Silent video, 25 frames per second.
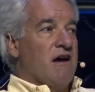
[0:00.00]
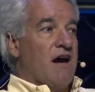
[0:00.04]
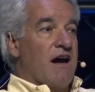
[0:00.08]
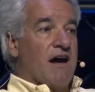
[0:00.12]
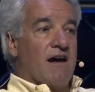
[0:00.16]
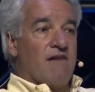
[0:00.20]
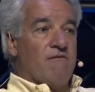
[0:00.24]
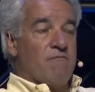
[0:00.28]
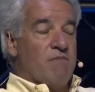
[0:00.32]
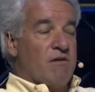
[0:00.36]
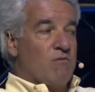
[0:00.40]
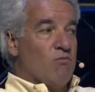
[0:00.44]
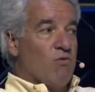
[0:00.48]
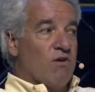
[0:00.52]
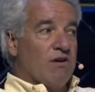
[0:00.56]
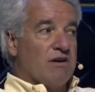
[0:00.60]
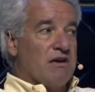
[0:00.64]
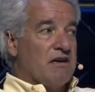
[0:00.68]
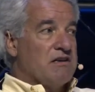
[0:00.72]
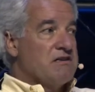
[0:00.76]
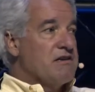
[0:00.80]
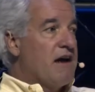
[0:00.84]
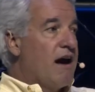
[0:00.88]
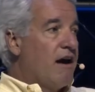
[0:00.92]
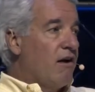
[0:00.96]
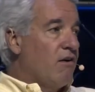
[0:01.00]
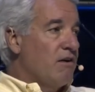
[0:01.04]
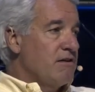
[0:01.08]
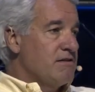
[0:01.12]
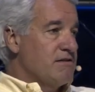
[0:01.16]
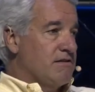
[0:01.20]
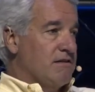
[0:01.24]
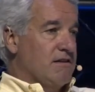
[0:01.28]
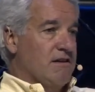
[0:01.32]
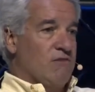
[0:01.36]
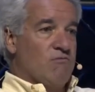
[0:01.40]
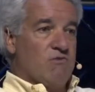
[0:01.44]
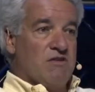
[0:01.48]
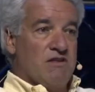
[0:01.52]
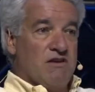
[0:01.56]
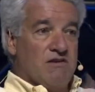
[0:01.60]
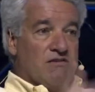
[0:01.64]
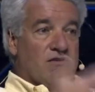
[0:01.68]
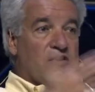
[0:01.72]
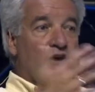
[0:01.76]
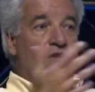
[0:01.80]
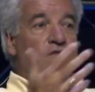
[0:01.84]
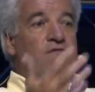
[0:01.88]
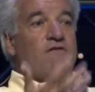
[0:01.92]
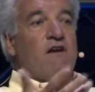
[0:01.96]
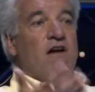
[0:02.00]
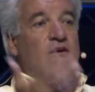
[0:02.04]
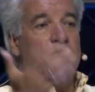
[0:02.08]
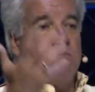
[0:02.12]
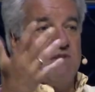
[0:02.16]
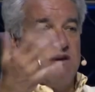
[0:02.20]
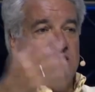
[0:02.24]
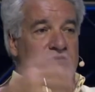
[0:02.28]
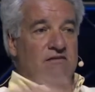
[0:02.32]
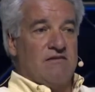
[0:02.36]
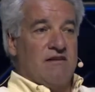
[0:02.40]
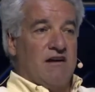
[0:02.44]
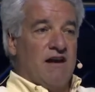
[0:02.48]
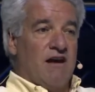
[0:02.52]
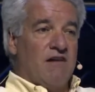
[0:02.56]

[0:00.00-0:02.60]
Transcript: I've been working tirelessly with these GoFundMes,